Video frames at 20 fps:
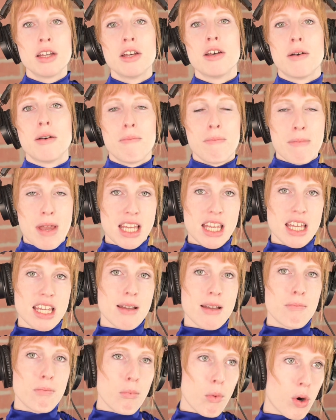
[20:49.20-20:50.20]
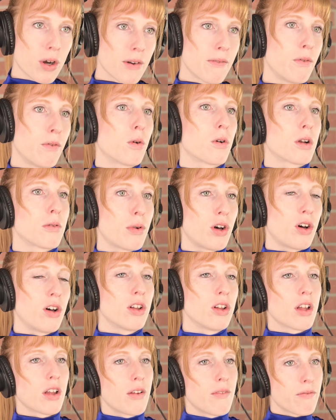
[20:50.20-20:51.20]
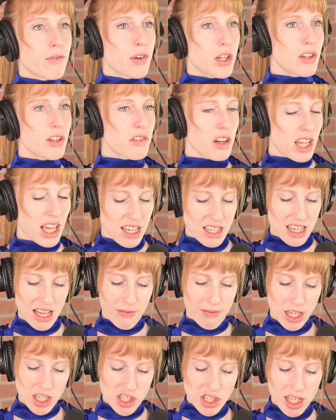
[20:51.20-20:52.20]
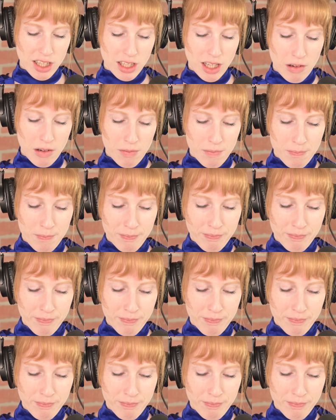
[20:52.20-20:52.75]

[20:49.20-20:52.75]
making it more affordable for you to get an FHA loan.